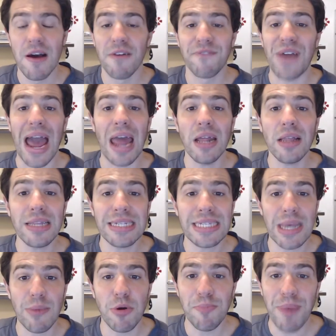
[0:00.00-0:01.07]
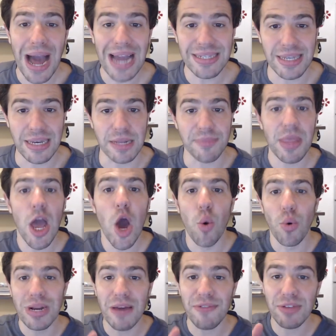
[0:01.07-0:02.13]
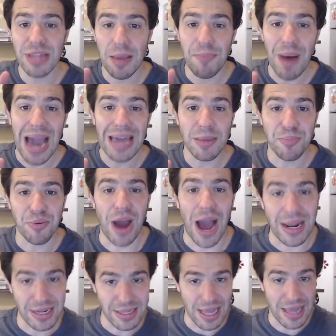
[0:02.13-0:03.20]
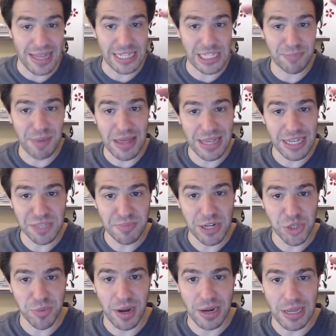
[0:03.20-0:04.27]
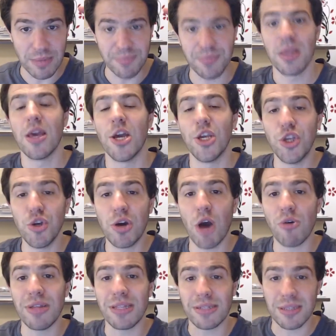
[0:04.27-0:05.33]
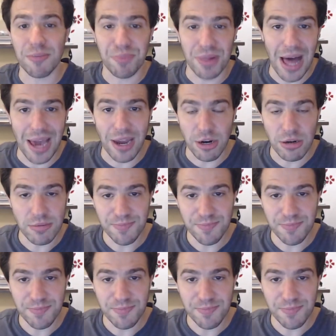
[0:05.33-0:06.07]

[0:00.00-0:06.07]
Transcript: Finally, someone buys it. Whenever they buy the product and they spend this much money, you go to the supplier.